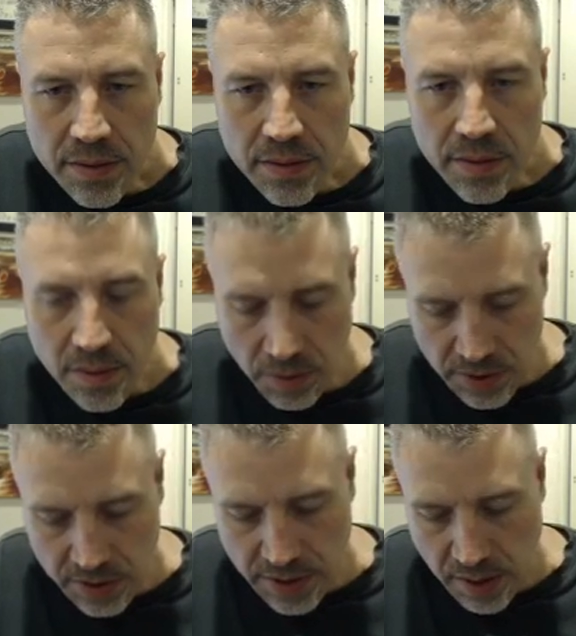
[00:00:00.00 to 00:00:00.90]
So we'll
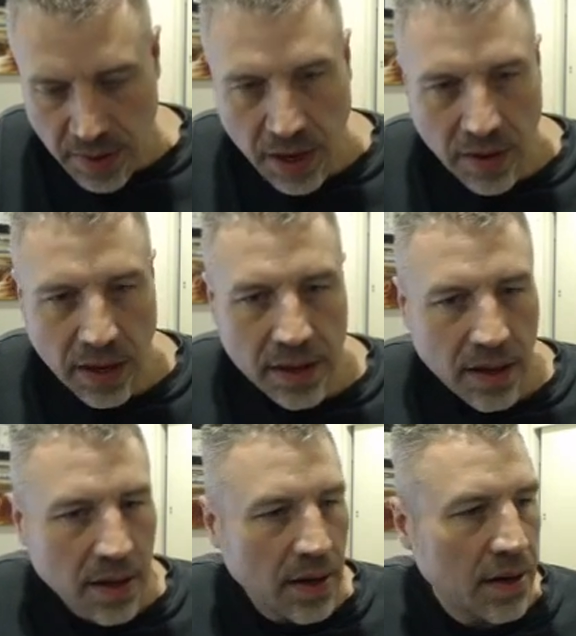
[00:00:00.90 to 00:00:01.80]
just say about right
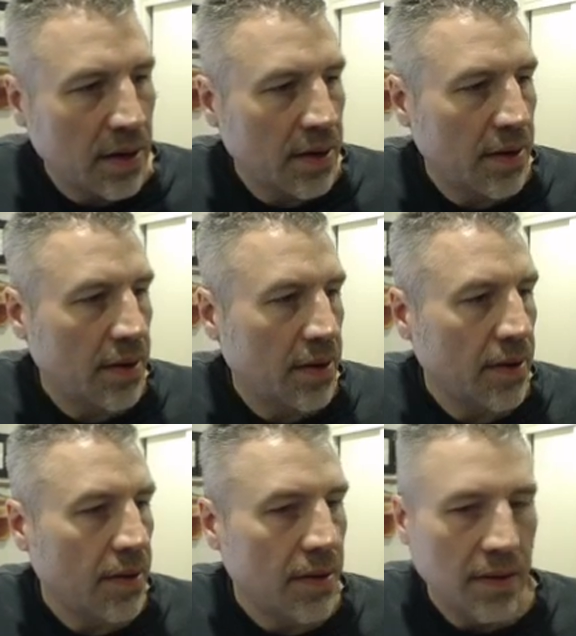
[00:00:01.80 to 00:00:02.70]
there.
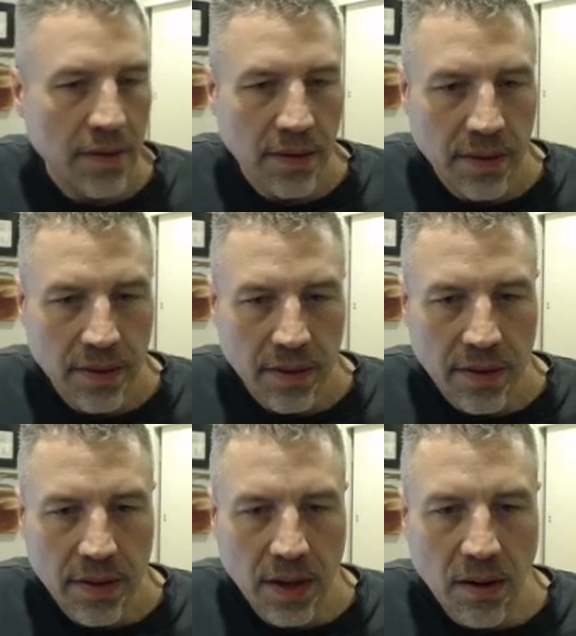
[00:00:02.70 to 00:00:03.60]

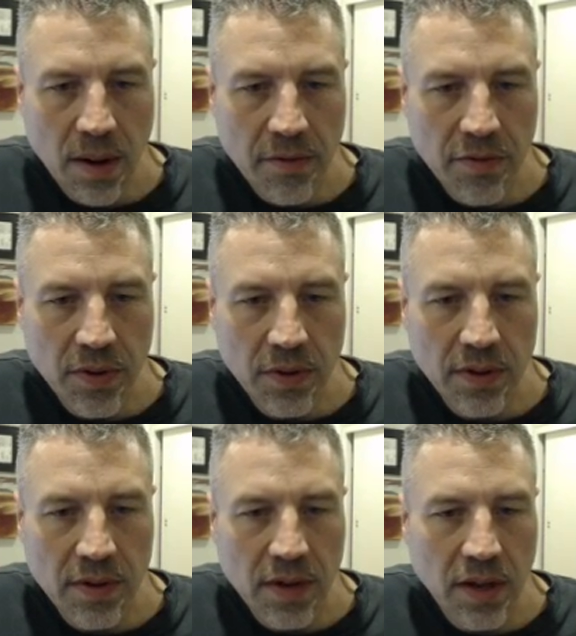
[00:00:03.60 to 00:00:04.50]
Then grab a few of these
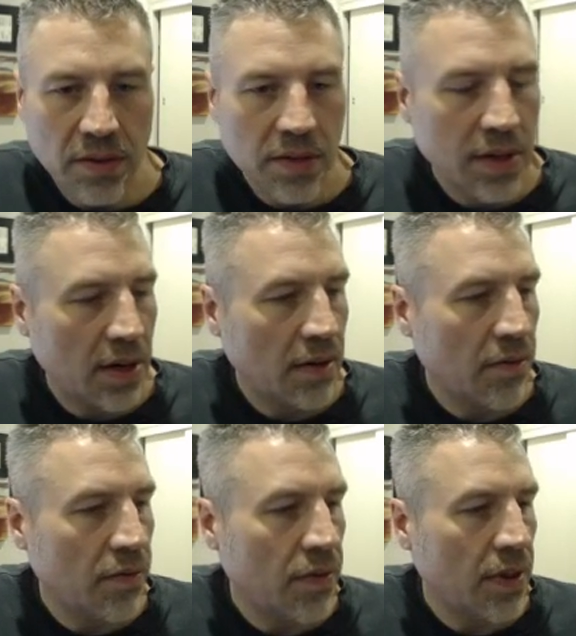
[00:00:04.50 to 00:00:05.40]
colors here and
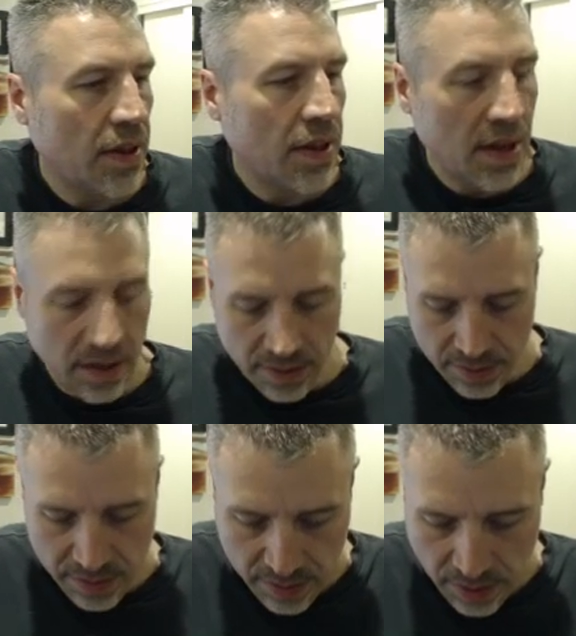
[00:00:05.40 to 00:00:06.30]
fill in that
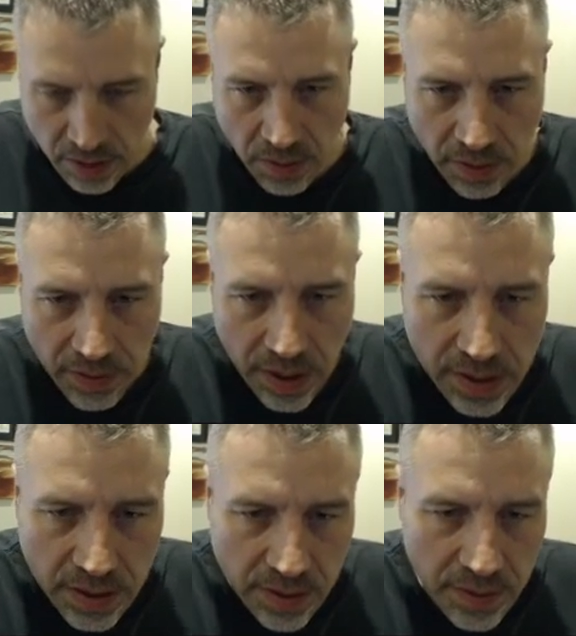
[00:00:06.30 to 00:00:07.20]
lower section.